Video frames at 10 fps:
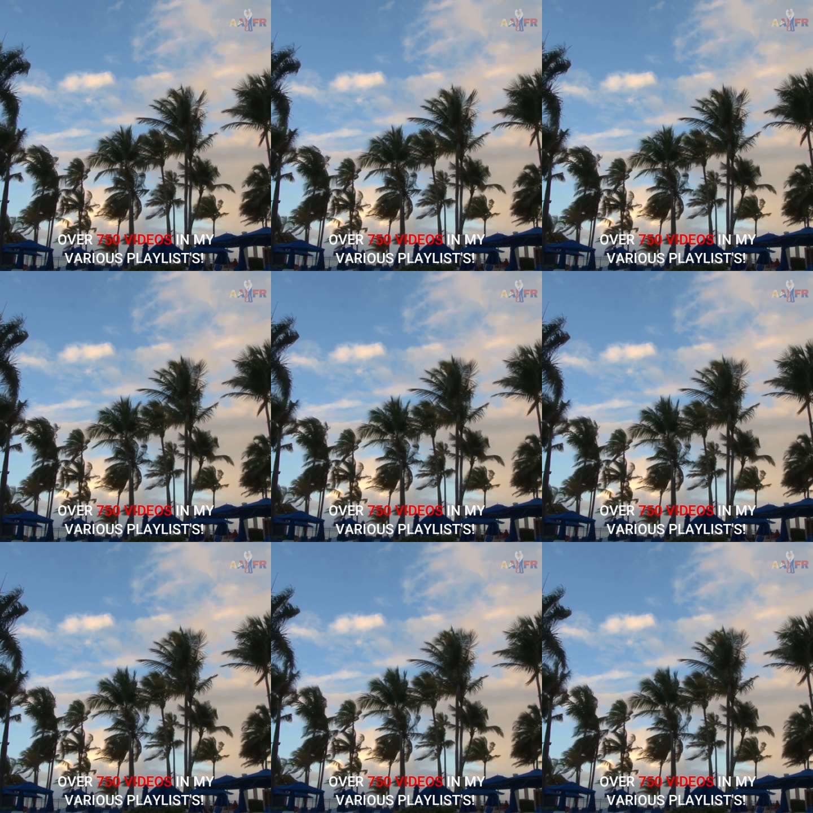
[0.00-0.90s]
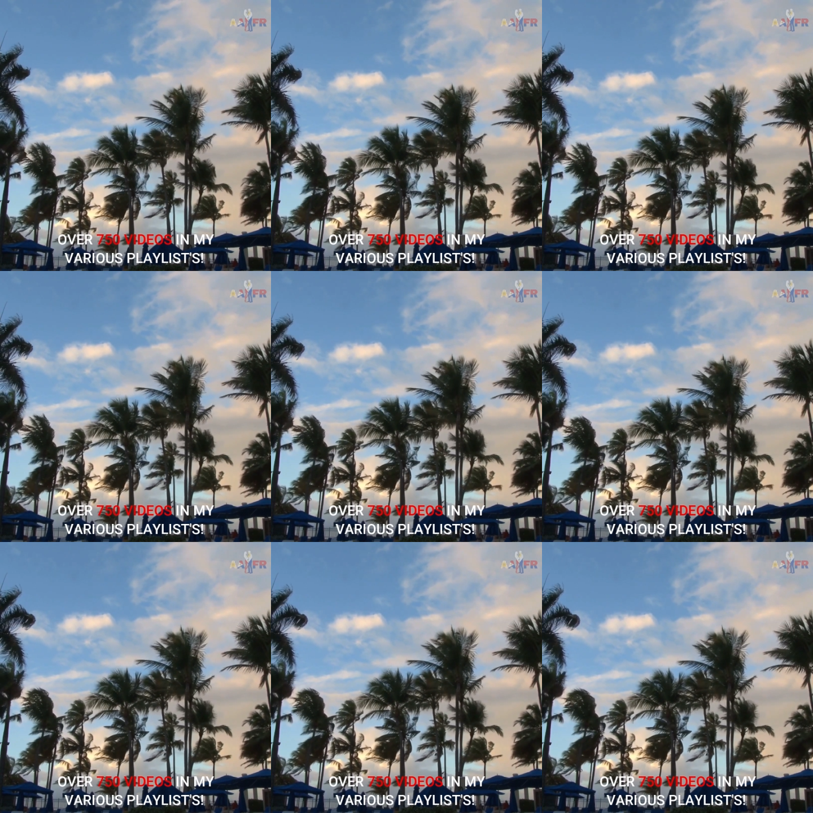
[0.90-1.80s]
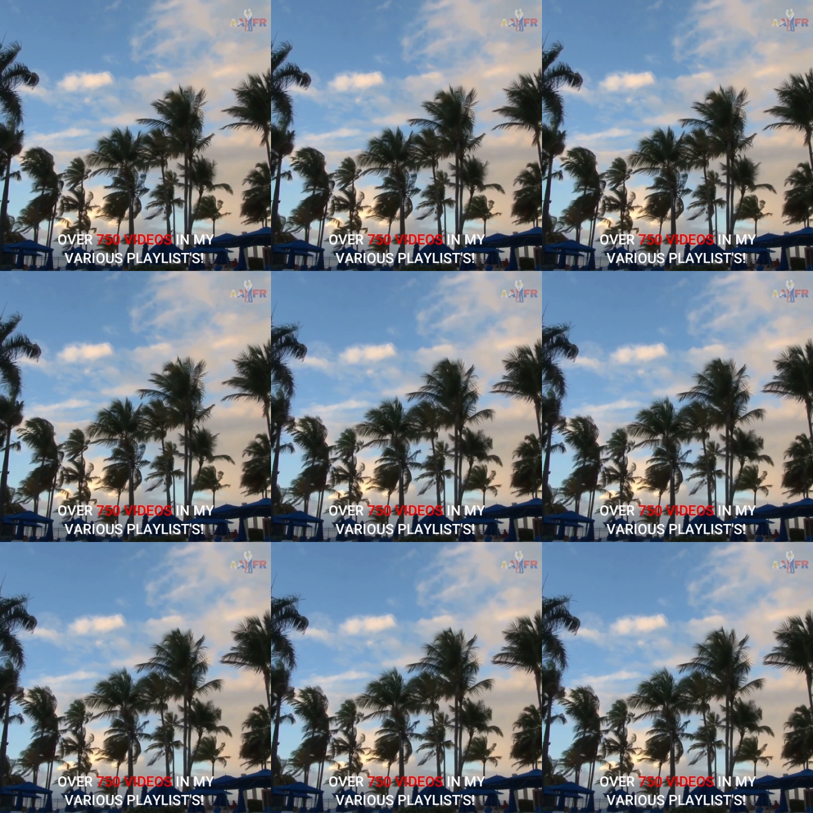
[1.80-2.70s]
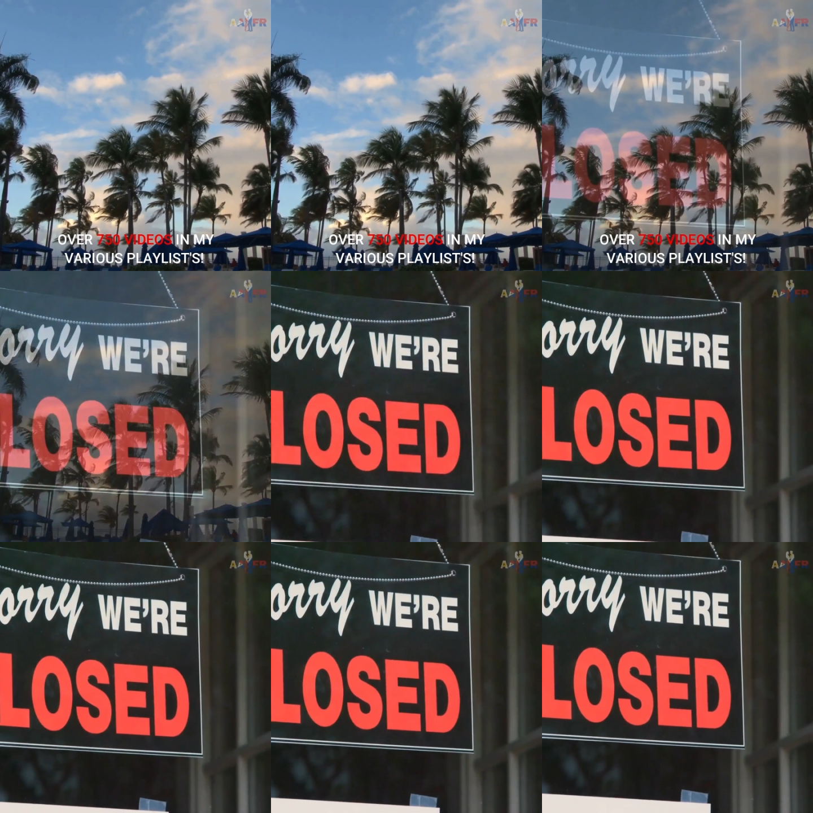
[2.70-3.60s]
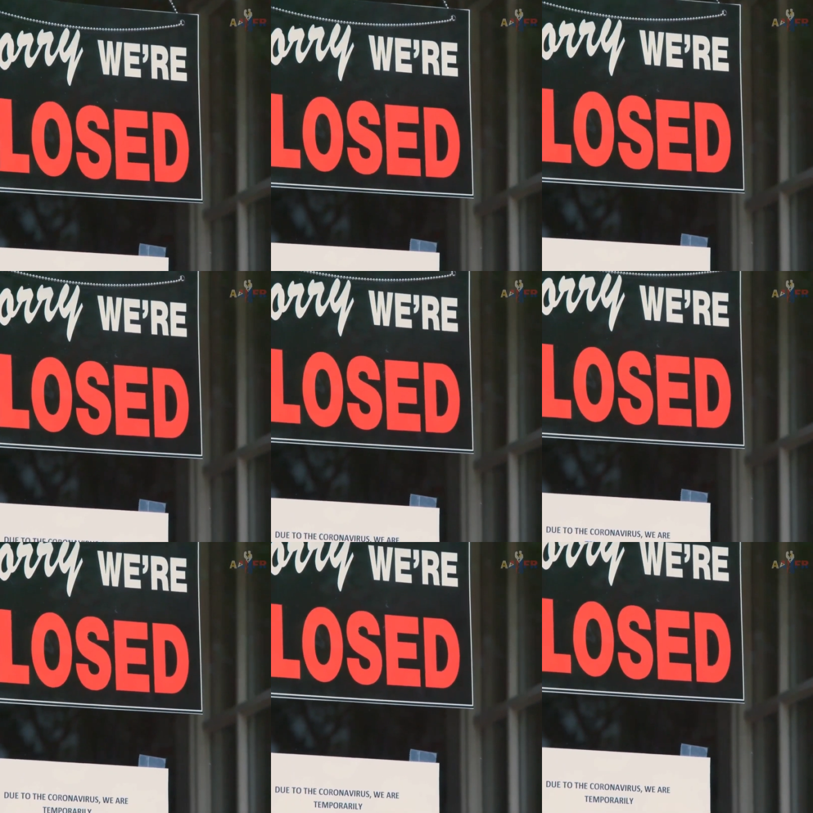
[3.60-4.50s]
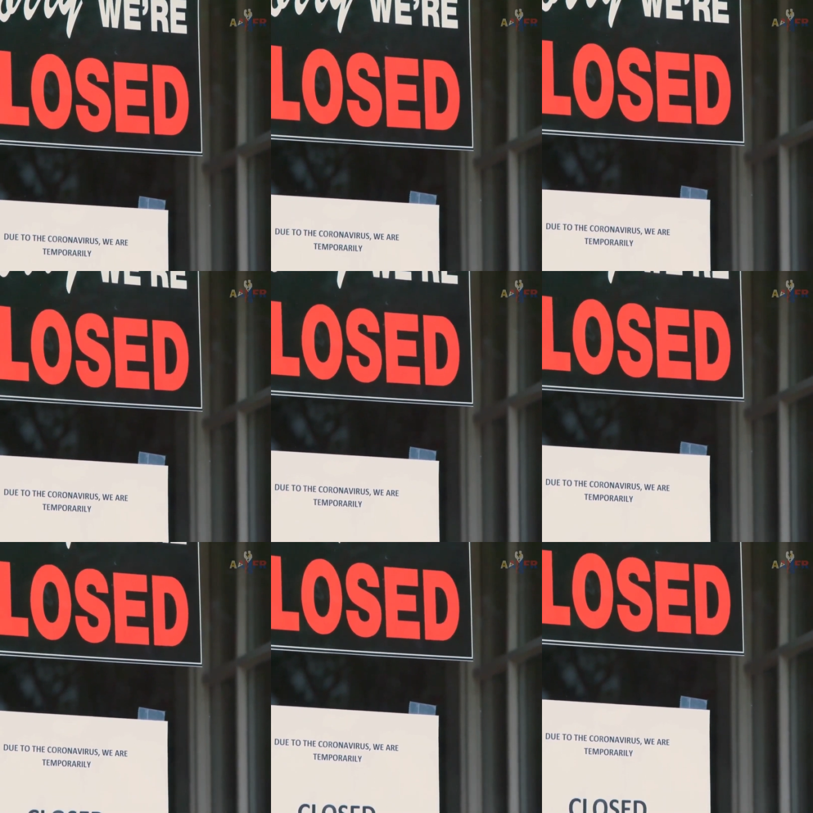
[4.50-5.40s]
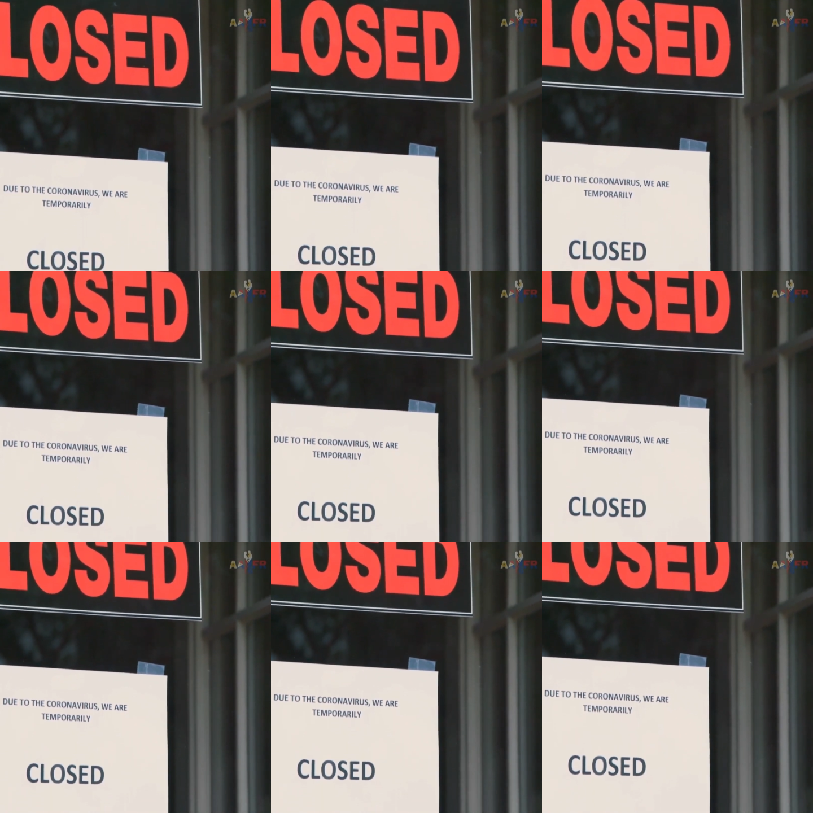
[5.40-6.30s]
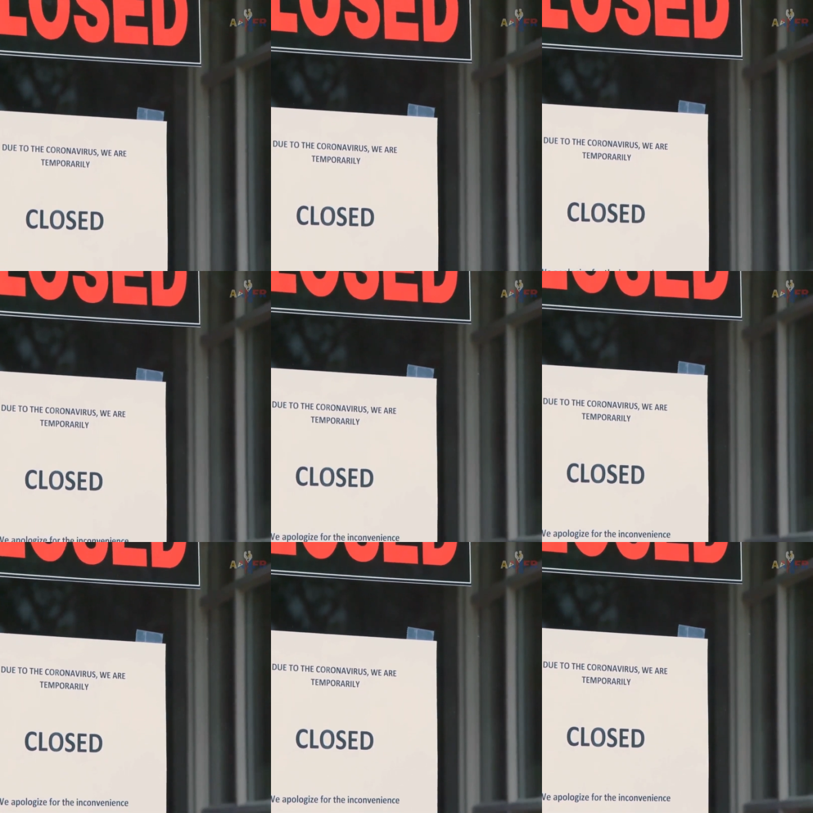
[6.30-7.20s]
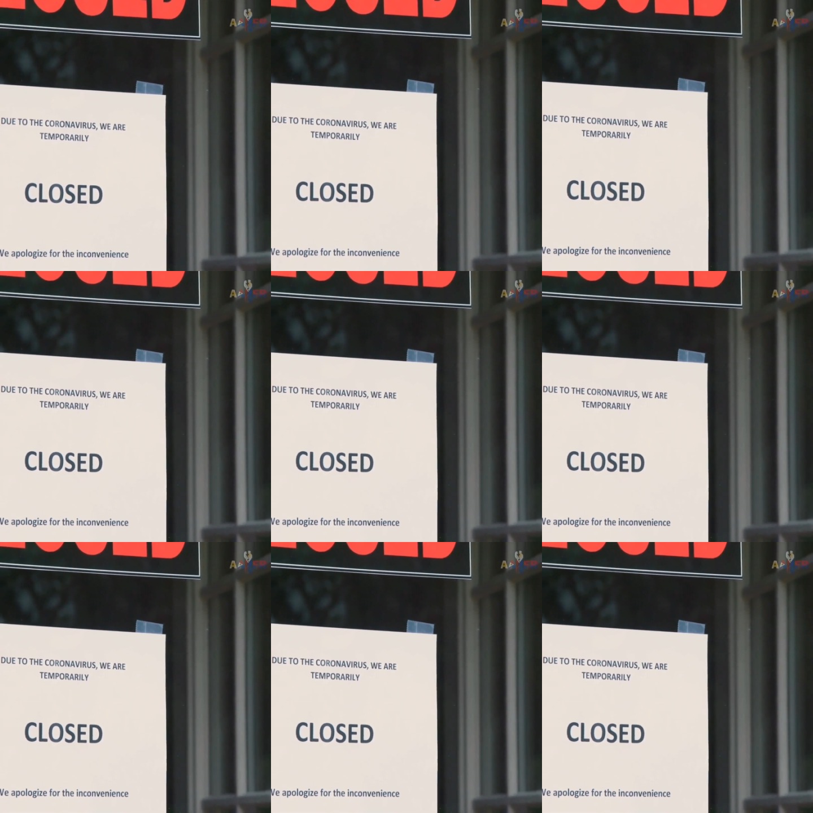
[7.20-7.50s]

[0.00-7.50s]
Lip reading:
(no speaker visible)